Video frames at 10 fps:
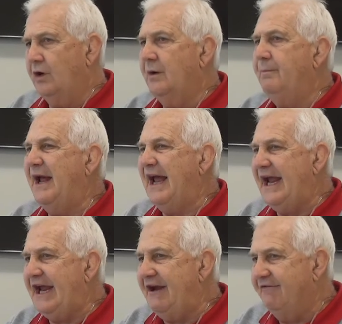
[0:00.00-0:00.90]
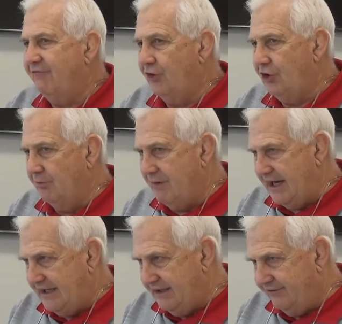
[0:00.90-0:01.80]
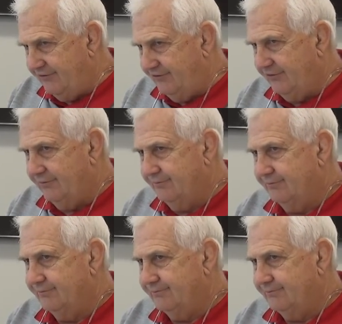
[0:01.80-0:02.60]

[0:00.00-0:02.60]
We're going to pay for your maintenance.